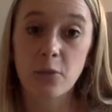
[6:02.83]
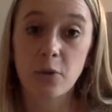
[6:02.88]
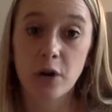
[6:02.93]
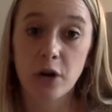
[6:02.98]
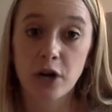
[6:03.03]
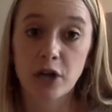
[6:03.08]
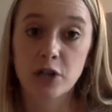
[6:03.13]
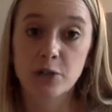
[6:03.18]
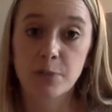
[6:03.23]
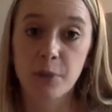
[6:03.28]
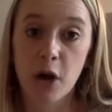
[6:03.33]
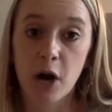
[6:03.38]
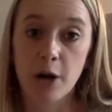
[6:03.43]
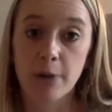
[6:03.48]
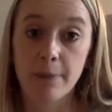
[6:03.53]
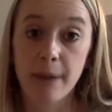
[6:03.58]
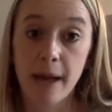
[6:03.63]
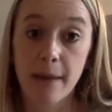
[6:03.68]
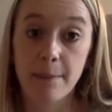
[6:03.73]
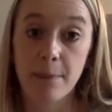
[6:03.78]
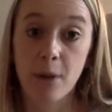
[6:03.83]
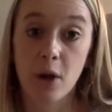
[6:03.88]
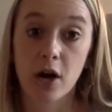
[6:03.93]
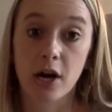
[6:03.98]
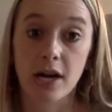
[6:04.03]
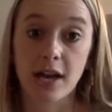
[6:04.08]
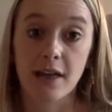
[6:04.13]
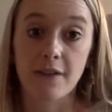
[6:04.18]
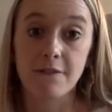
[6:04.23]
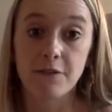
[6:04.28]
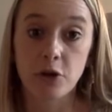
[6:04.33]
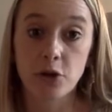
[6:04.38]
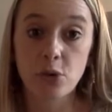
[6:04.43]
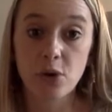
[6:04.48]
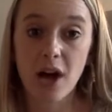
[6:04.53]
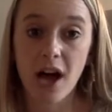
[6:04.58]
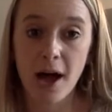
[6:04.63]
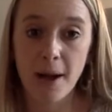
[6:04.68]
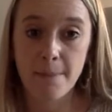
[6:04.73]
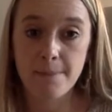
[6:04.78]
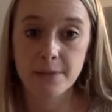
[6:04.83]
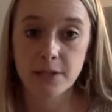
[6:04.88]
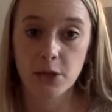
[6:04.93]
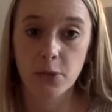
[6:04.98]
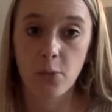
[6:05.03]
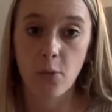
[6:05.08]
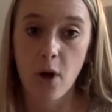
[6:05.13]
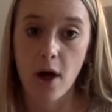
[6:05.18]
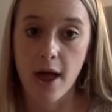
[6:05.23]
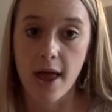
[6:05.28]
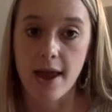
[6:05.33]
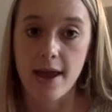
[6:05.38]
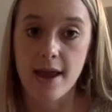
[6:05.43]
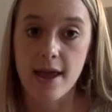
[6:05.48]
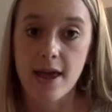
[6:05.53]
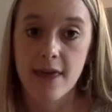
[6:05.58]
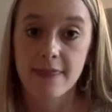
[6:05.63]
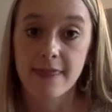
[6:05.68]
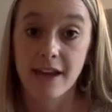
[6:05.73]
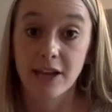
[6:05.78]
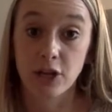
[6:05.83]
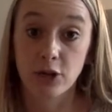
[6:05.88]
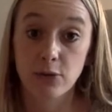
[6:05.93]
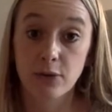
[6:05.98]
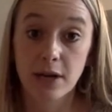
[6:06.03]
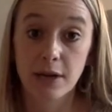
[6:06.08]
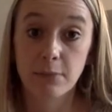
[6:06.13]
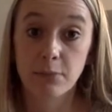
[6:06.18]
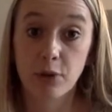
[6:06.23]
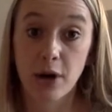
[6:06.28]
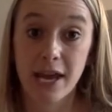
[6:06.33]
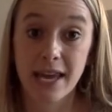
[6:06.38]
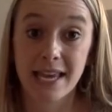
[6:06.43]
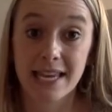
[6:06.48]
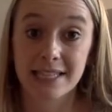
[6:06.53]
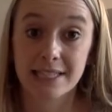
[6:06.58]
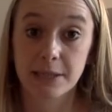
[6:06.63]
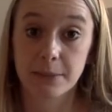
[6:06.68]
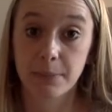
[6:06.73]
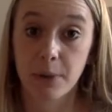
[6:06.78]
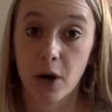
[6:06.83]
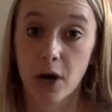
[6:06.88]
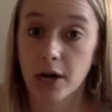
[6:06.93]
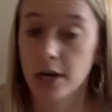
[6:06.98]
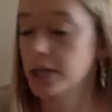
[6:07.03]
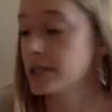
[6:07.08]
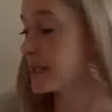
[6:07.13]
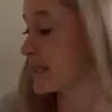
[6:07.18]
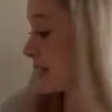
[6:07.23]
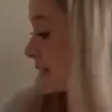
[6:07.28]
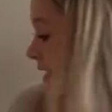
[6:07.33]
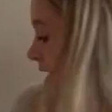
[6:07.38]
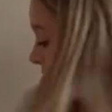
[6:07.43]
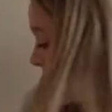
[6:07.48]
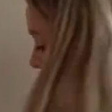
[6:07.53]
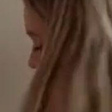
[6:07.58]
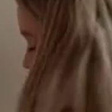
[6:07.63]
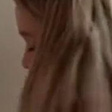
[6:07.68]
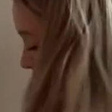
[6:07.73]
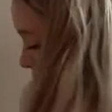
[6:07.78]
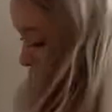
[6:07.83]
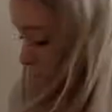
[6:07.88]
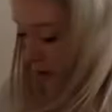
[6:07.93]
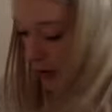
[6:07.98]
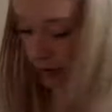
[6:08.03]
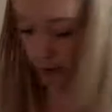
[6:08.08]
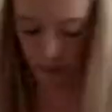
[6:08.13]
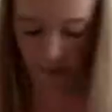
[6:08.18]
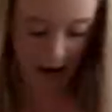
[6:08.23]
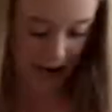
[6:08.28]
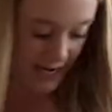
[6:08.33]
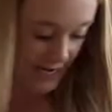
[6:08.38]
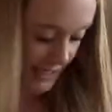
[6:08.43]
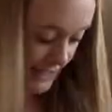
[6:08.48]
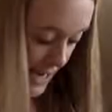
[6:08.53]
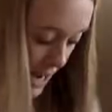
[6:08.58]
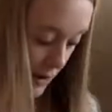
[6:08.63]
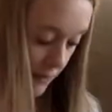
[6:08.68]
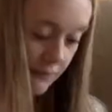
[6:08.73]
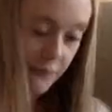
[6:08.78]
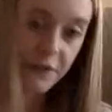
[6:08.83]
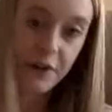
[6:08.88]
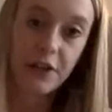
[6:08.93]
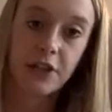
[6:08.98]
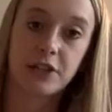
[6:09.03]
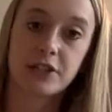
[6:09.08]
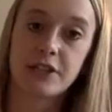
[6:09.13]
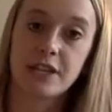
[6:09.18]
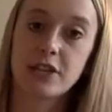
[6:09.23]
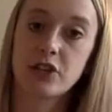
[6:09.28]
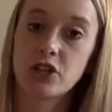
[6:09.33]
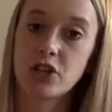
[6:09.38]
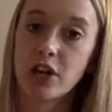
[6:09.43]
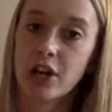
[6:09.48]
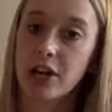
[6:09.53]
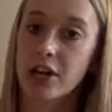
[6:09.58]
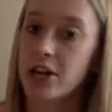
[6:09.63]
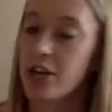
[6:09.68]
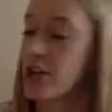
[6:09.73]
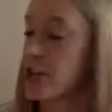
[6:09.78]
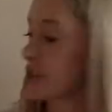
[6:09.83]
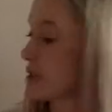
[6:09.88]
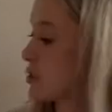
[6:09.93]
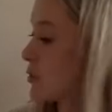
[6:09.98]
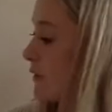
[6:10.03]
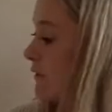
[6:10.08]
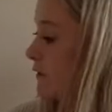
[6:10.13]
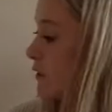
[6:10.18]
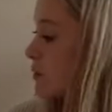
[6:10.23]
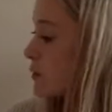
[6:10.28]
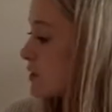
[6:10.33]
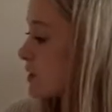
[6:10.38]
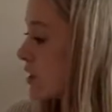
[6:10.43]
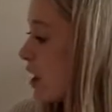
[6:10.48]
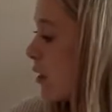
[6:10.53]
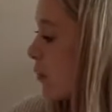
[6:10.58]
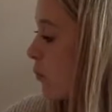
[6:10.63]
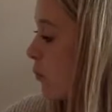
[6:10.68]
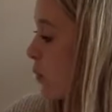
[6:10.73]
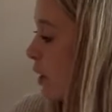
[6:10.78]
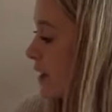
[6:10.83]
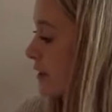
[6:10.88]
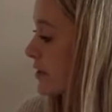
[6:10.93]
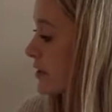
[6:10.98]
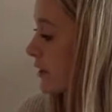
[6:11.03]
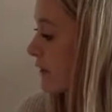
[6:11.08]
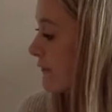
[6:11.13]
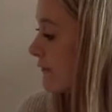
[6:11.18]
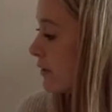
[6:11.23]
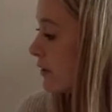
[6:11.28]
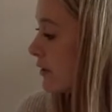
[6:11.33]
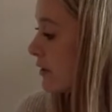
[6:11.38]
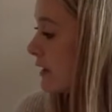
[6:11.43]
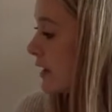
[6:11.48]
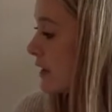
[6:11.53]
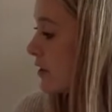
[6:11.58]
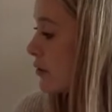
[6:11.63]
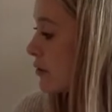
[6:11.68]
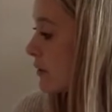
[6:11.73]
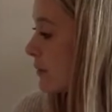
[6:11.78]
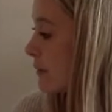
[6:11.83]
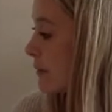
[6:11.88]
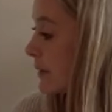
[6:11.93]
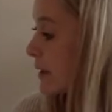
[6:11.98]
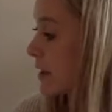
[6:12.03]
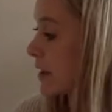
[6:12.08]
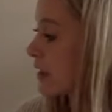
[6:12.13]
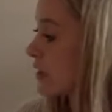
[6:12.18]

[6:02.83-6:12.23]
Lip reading: words part by part. If you come to one that you can break into parts, I want you to write it down for your teacher. So if you saw wonderful in your book,